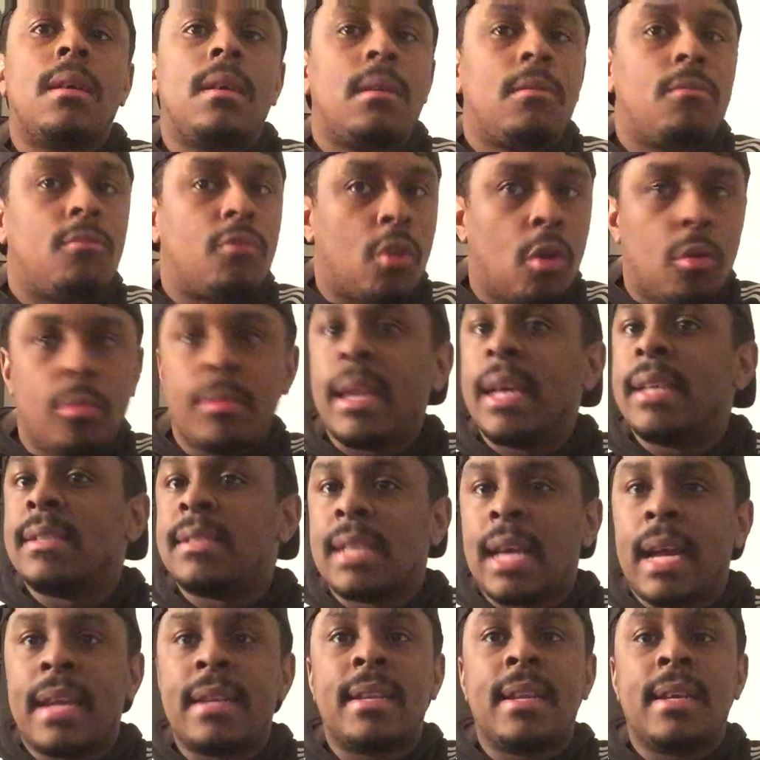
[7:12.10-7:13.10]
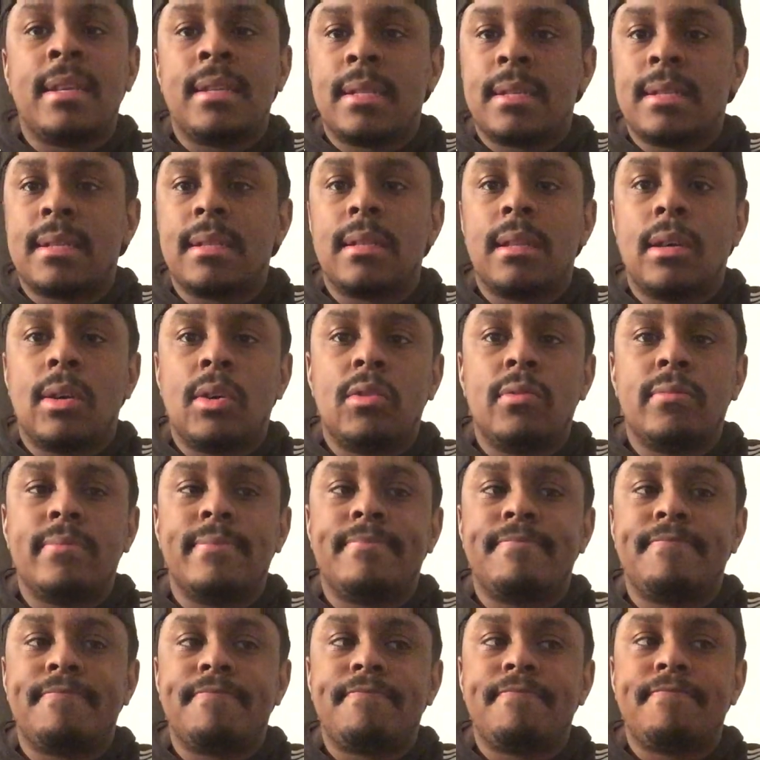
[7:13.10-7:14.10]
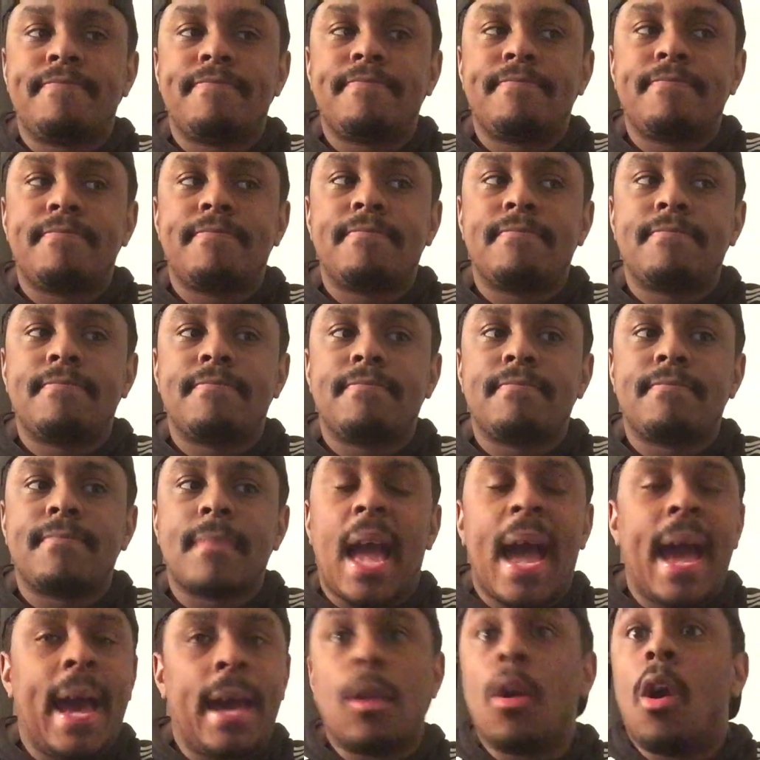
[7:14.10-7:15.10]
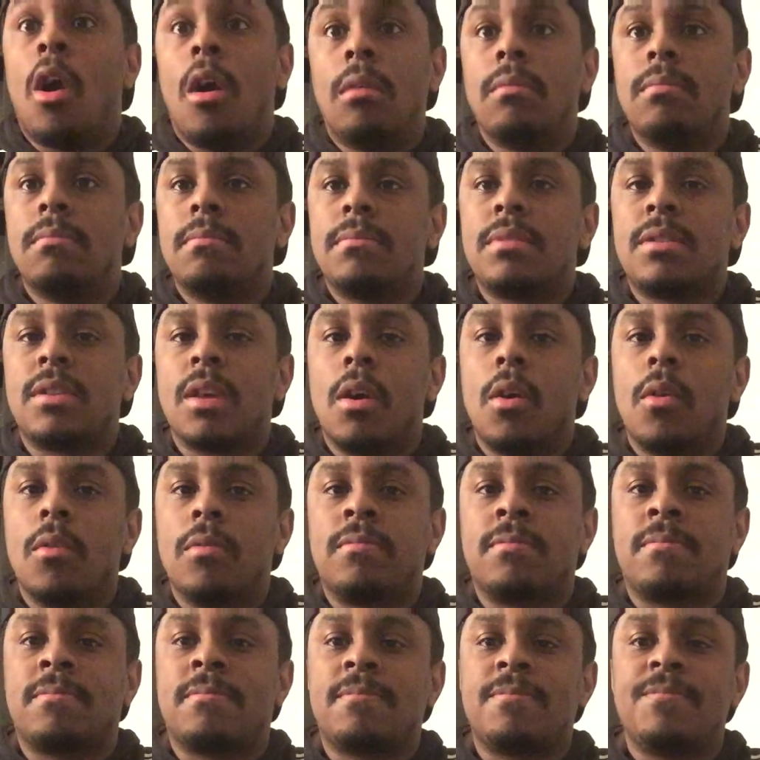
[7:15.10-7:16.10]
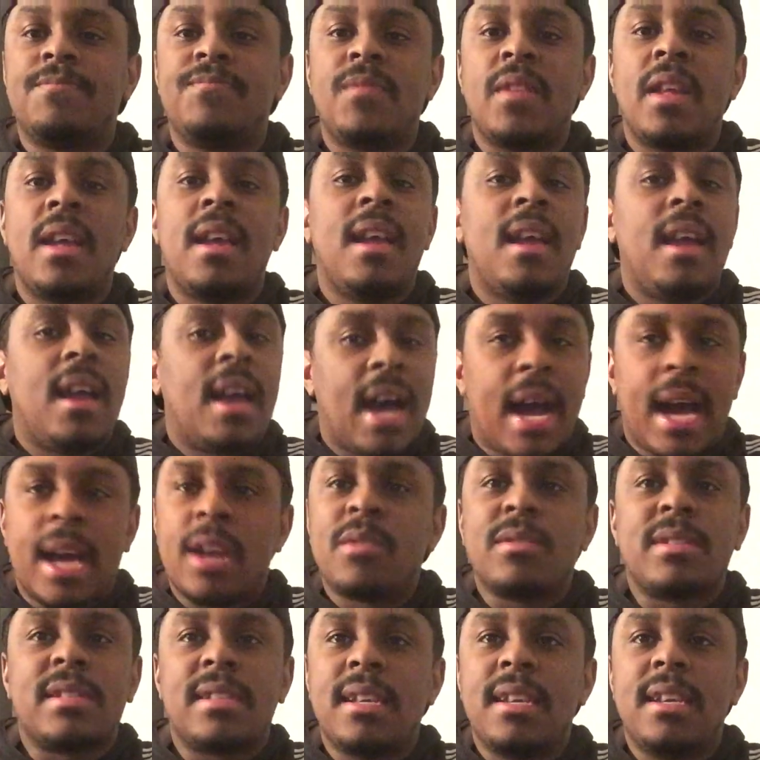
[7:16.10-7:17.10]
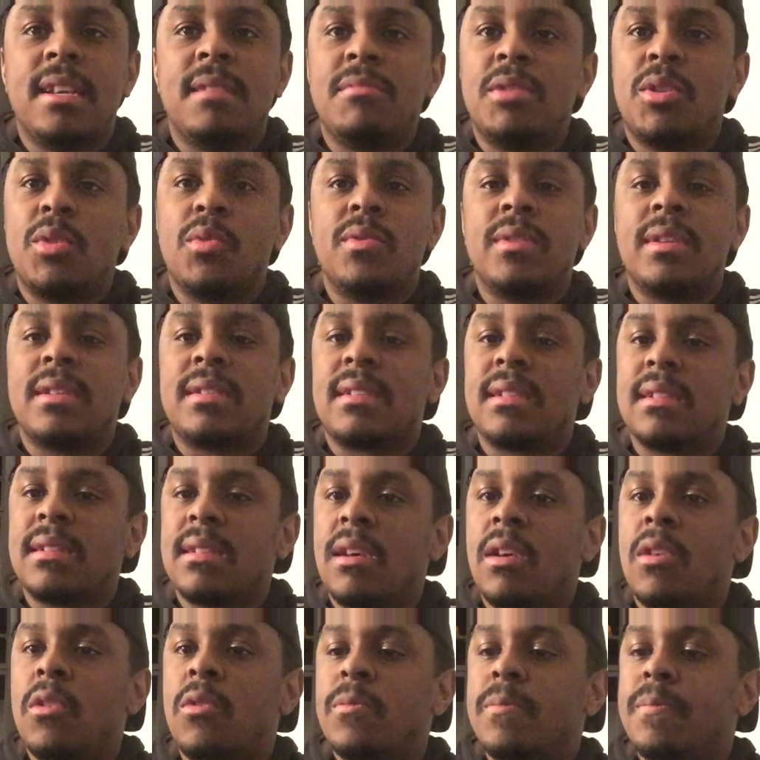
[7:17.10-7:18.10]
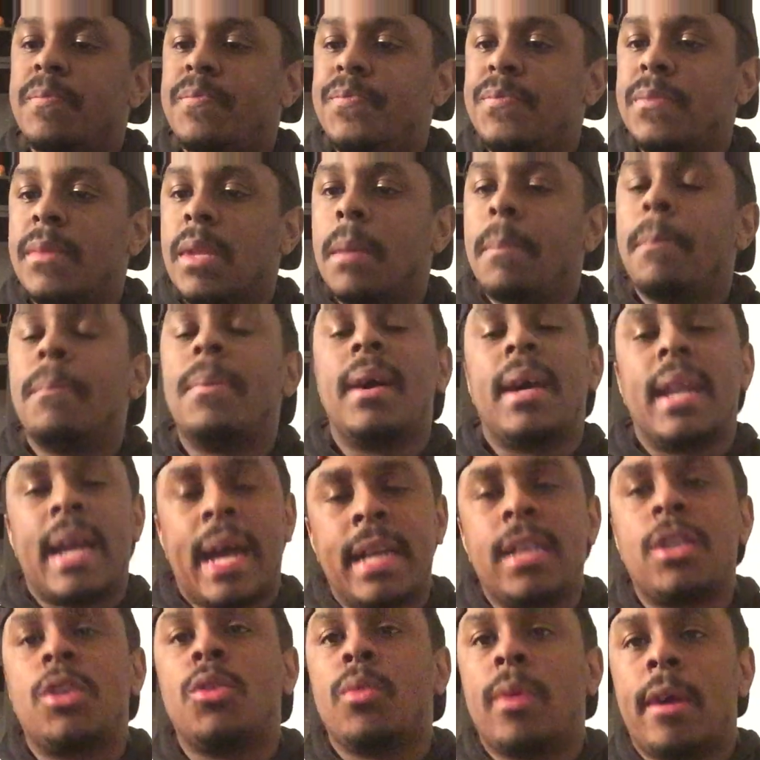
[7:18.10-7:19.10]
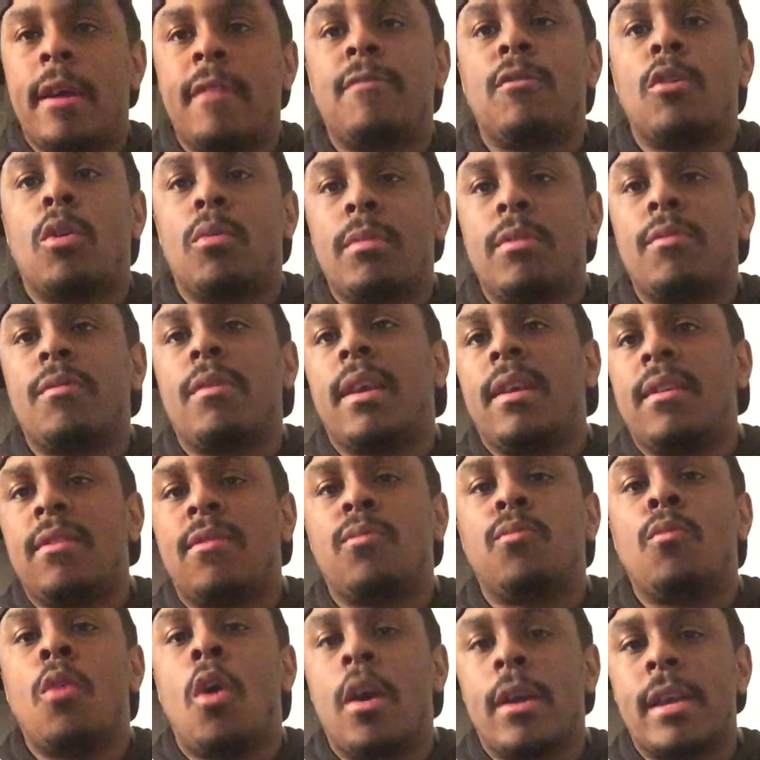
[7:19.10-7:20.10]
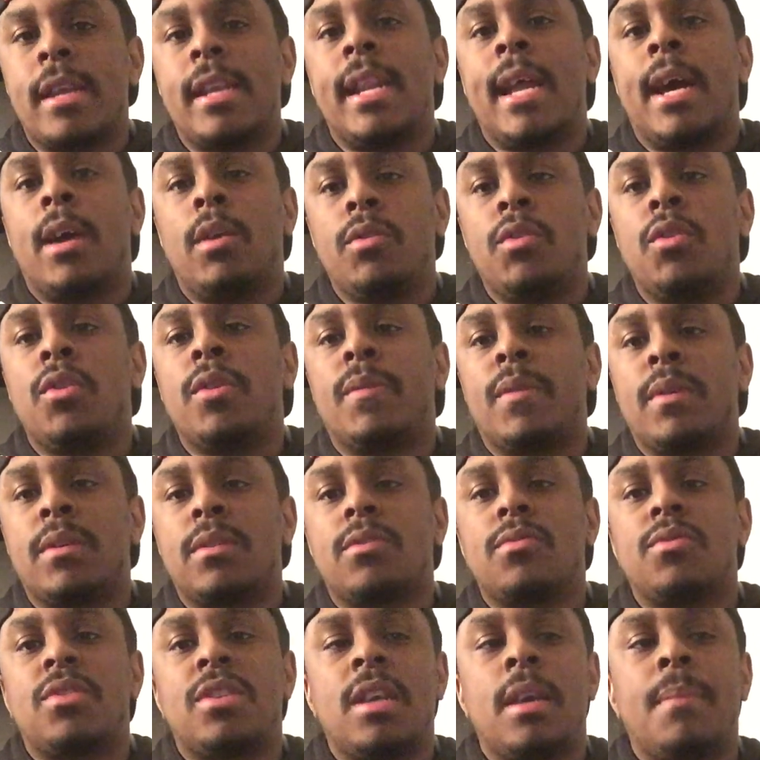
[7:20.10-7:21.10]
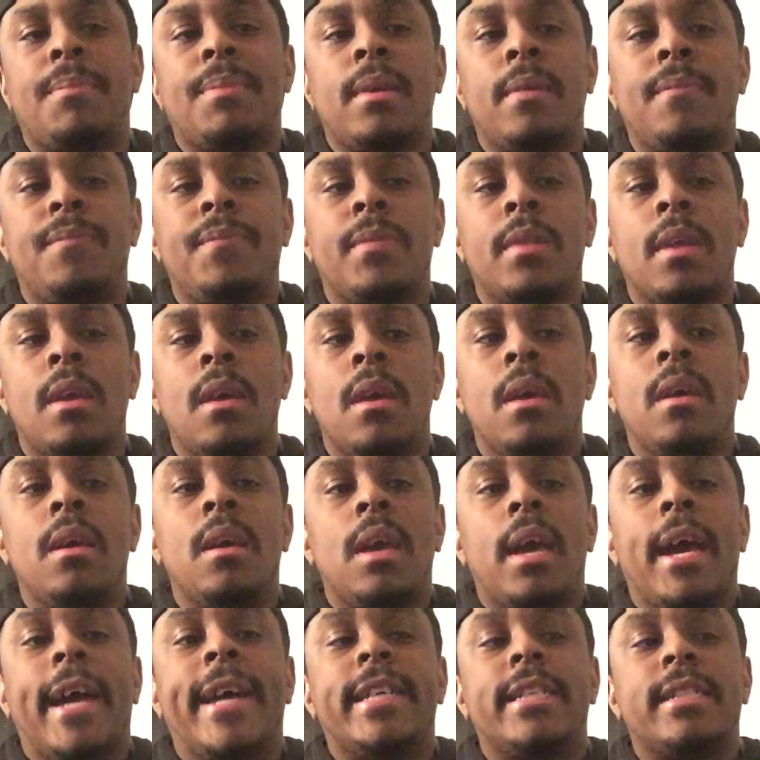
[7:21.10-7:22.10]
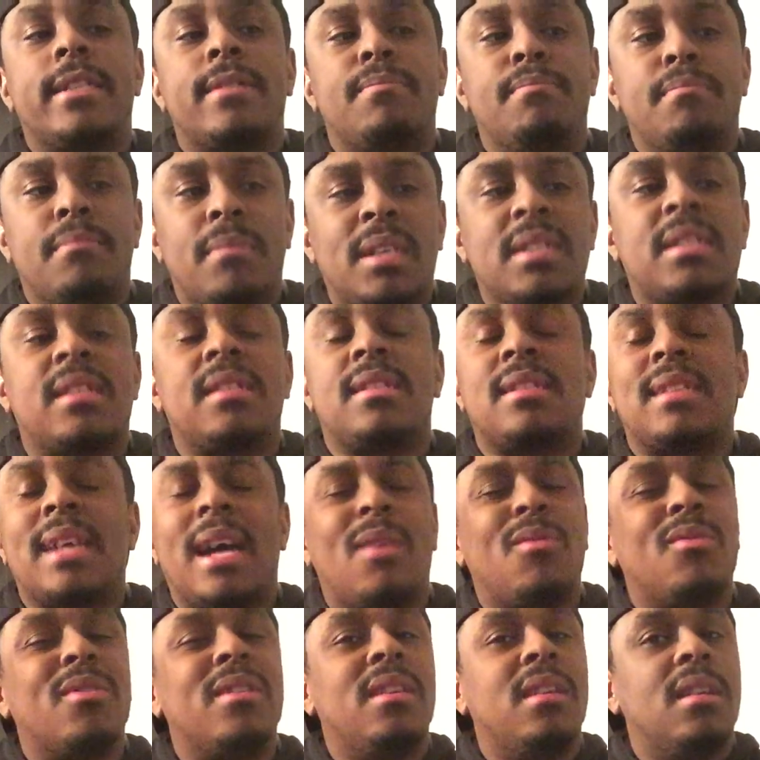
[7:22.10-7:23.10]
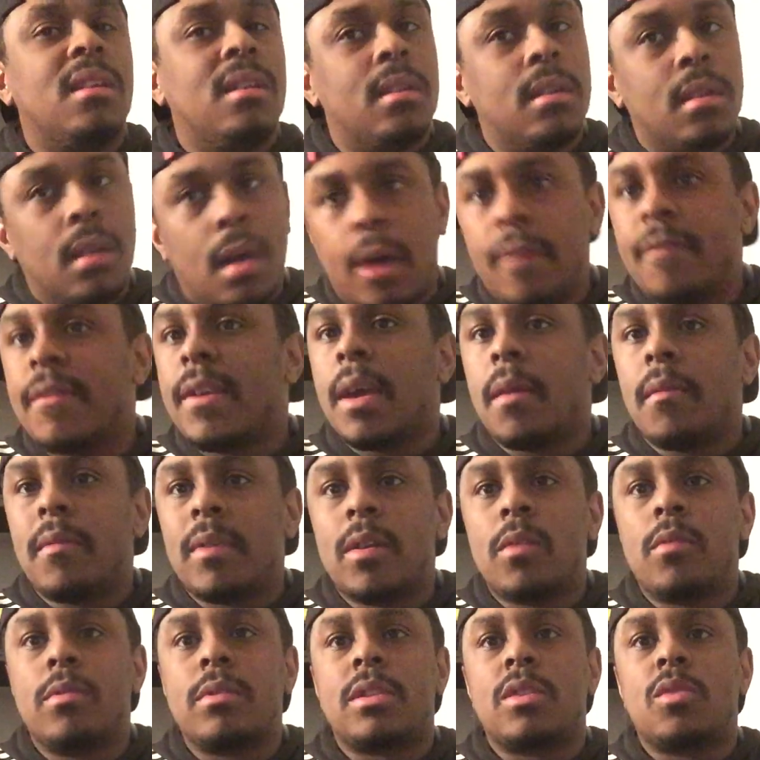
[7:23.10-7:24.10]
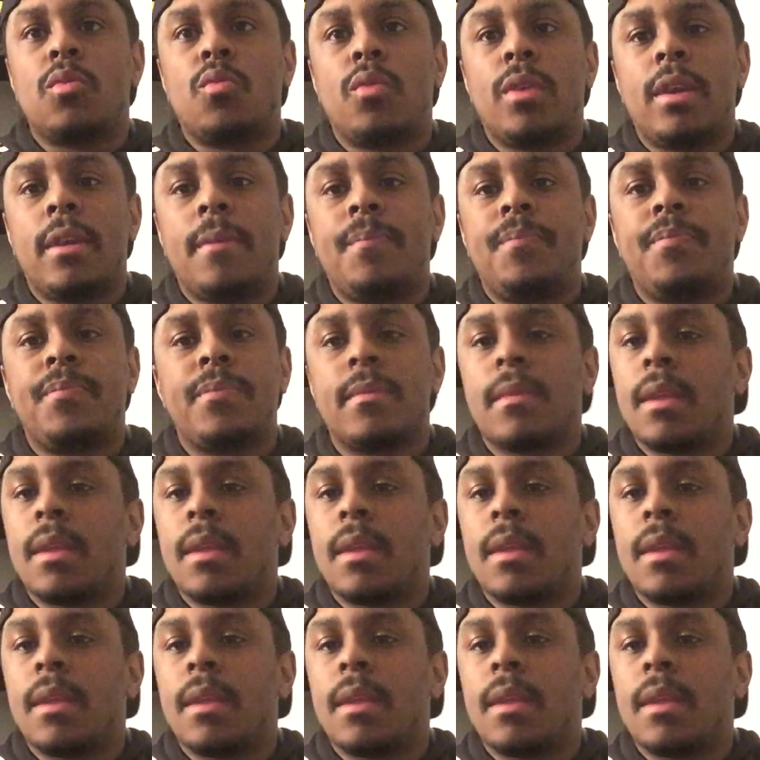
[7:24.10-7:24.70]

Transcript: Roman has not done this alone at all. So I don't see him doing this alone. But I do have Roman Reigns walking out Universal Champion. As much as I would love Kevin Owens to win,